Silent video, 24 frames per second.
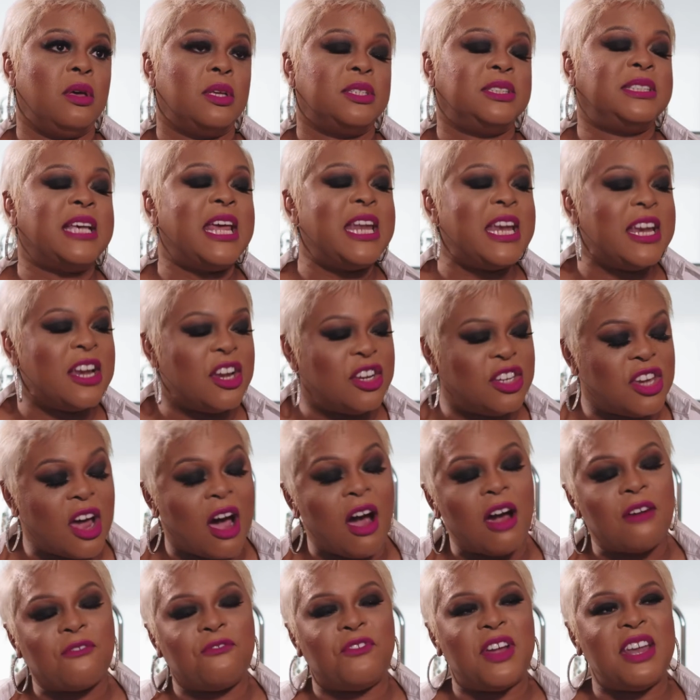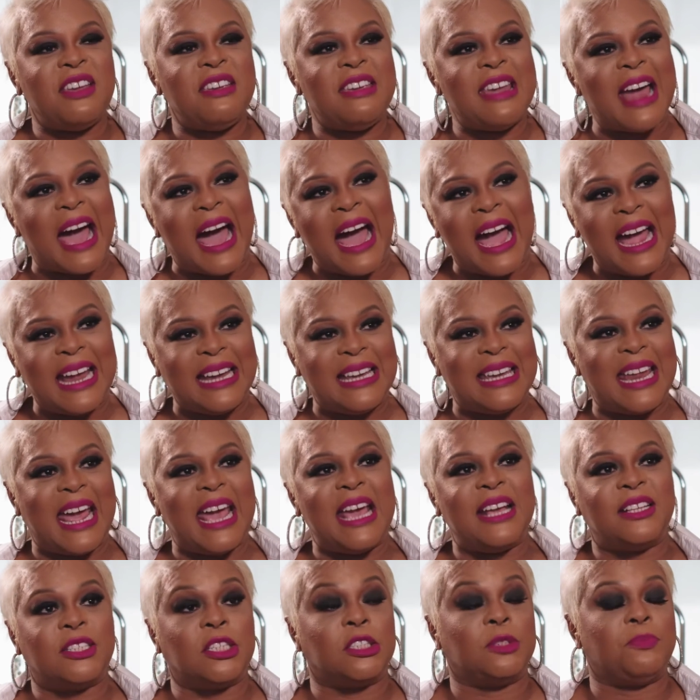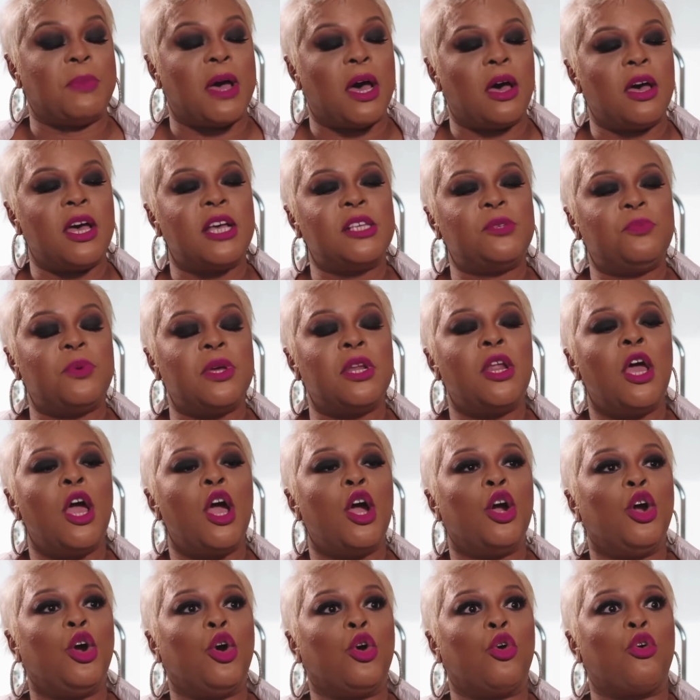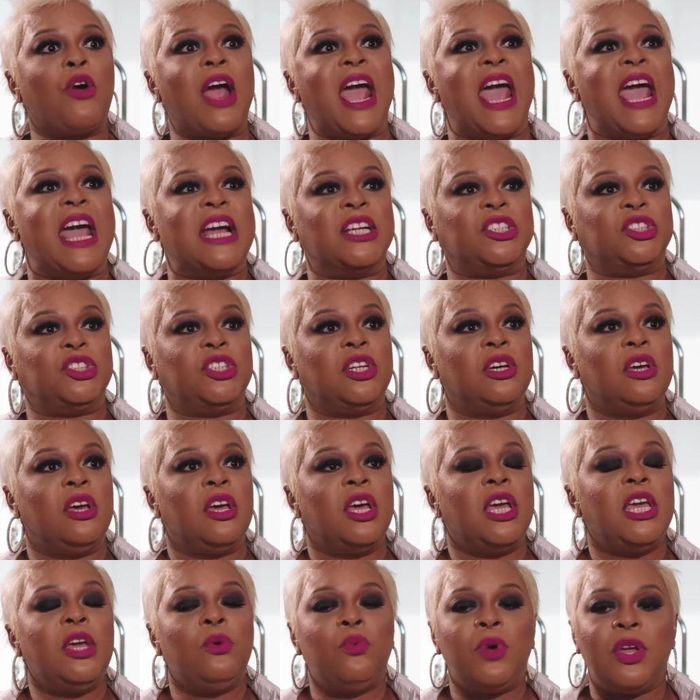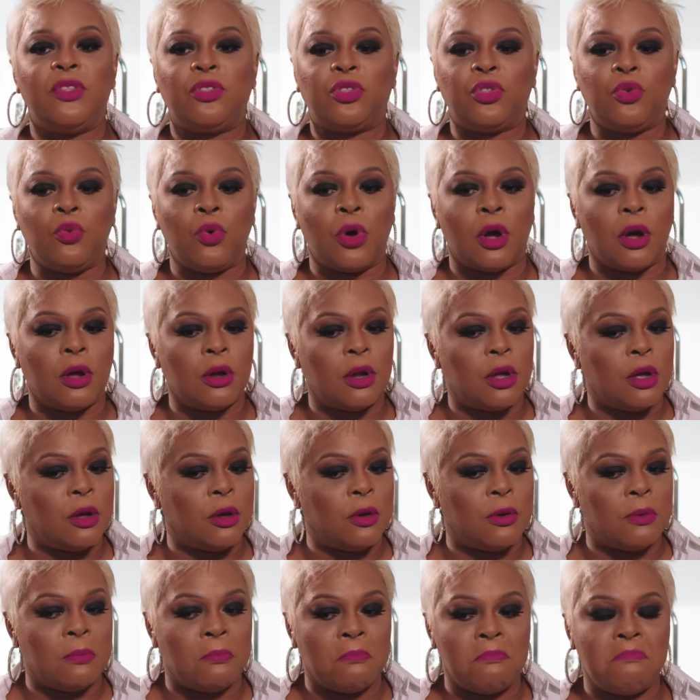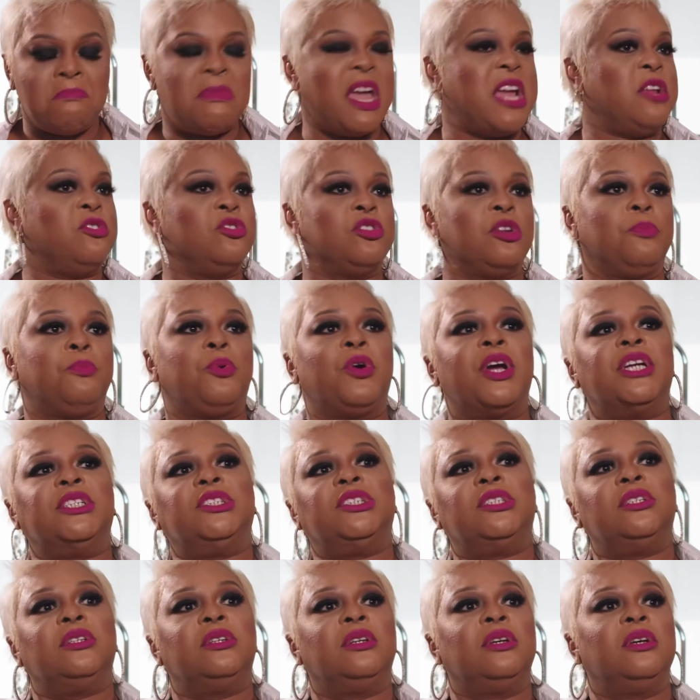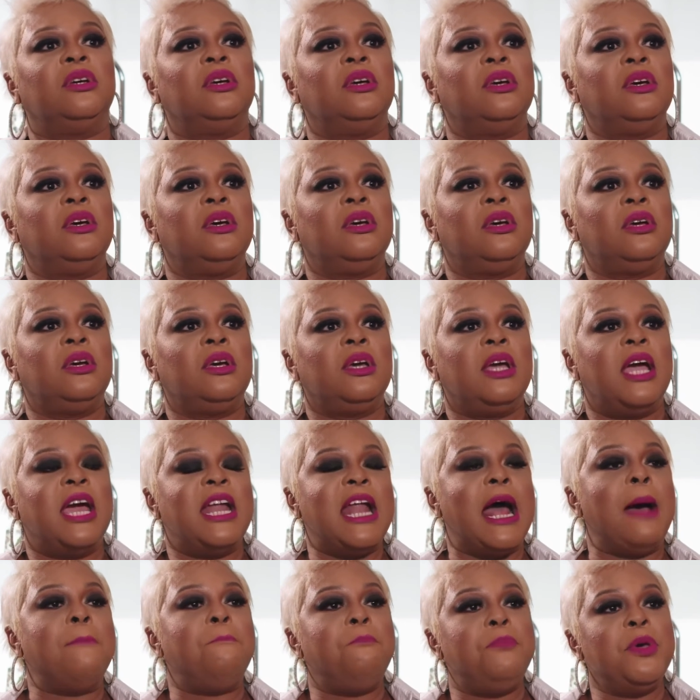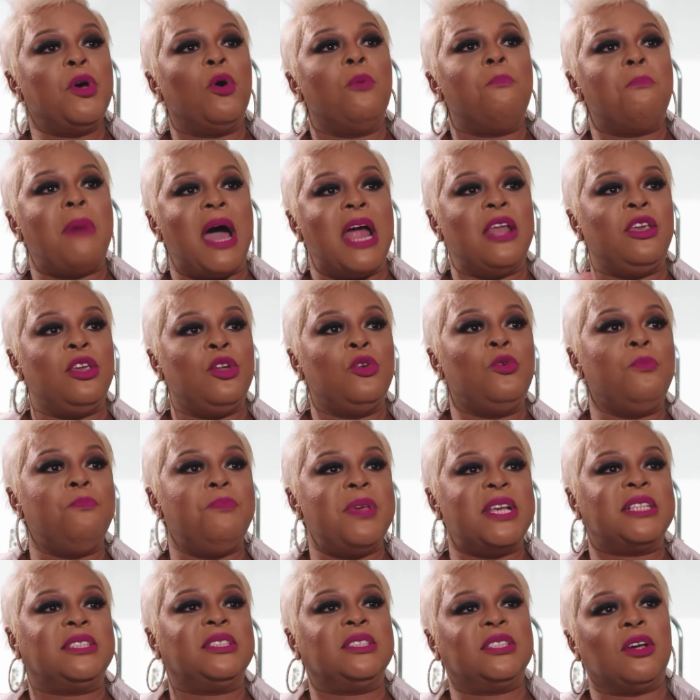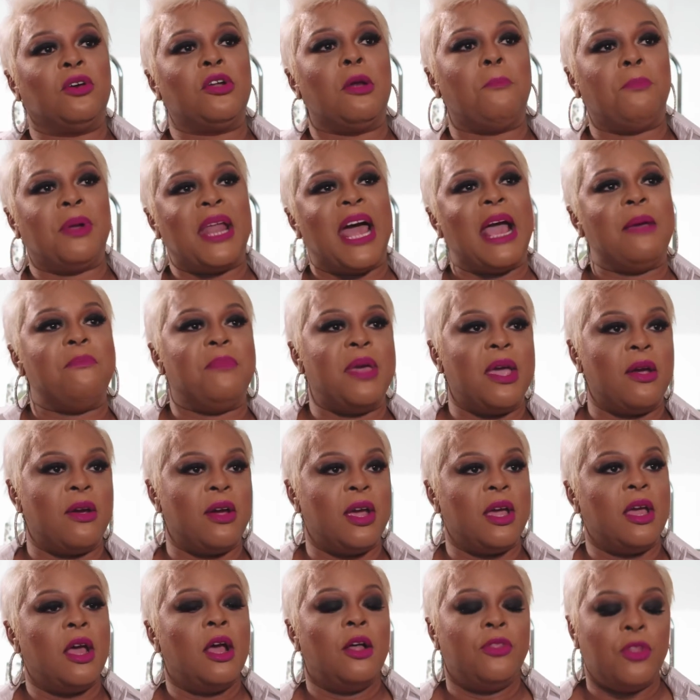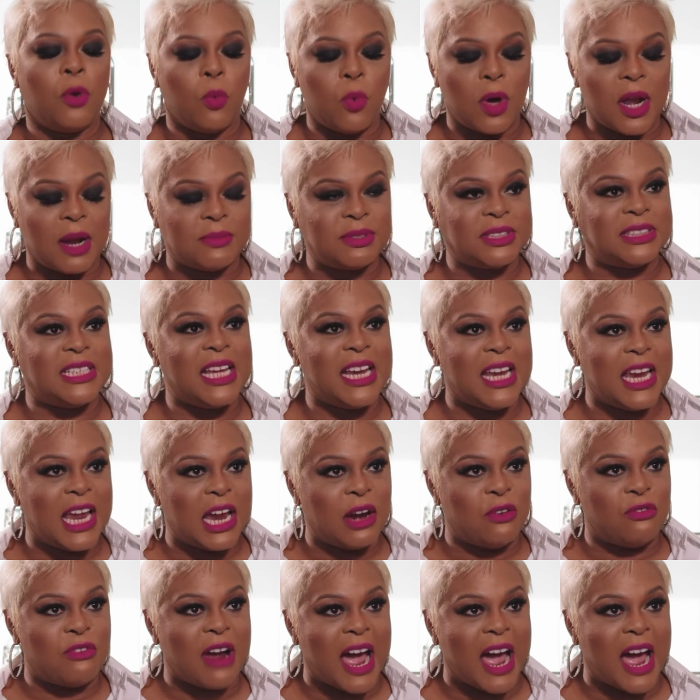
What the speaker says: Sat in the dark for 9 days because my husband crashed. He went through a major depression. And I built my new business on a BlackBerry. The one I'm sitting in